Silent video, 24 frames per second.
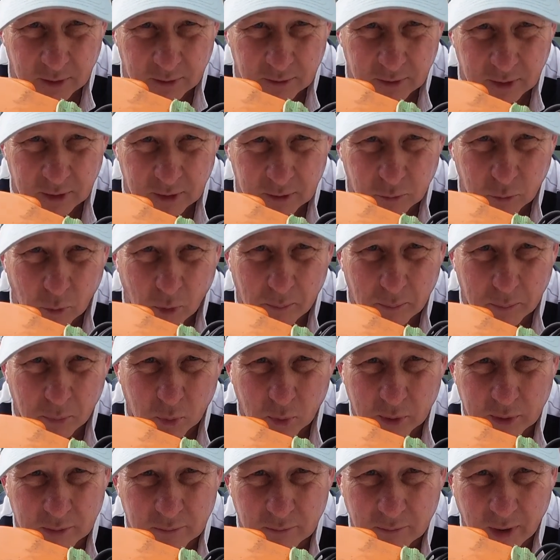I think it's
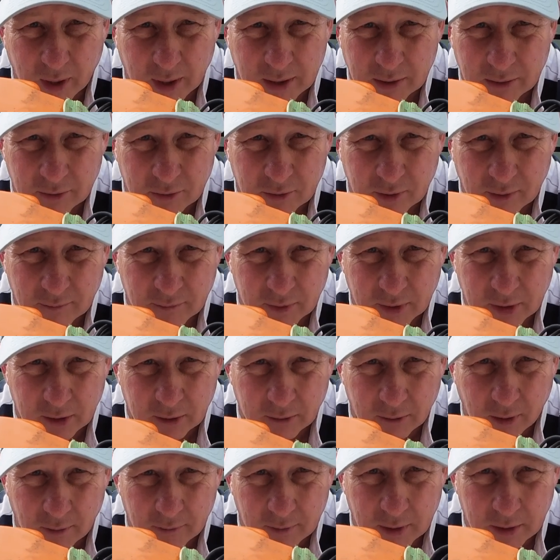1.8 something
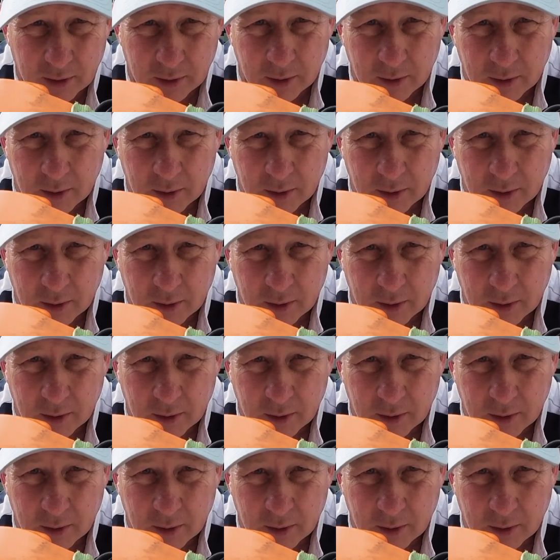or other